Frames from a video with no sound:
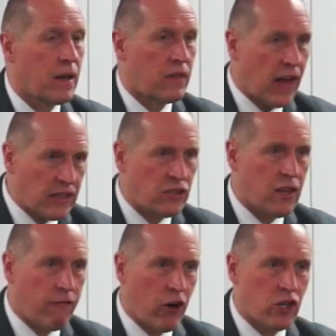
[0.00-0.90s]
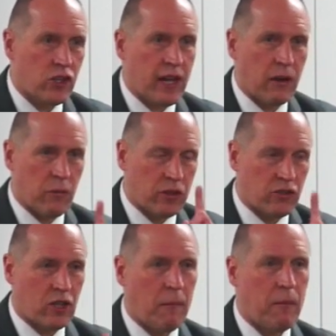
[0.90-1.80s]
That's the first thing when
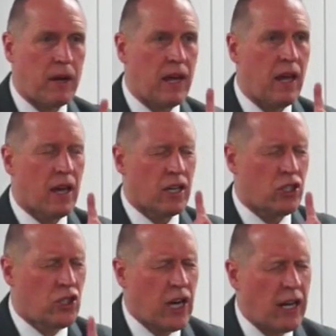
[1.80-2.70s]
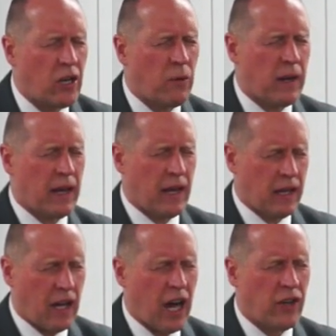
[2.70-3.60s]
somebody genuinely
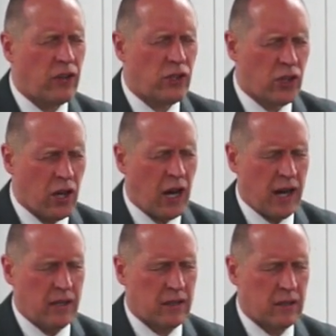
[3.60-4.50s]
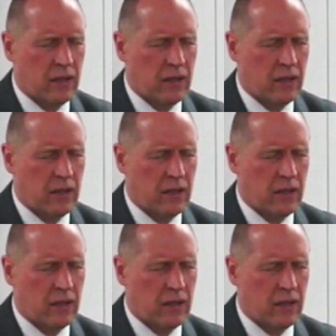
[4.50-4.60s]
encounters God.